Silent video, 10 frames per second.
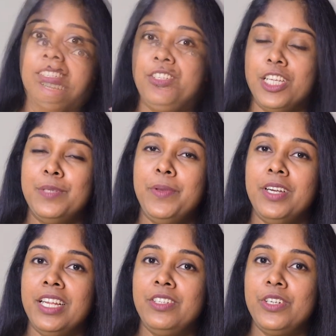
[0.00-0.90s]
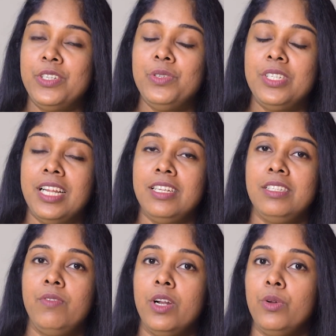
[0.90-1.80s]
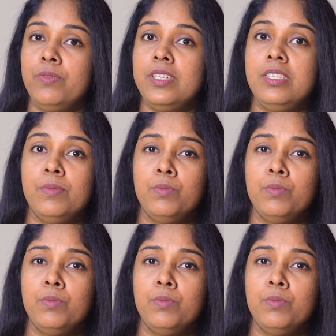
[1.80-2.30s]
Shakespeare introduced in as one of his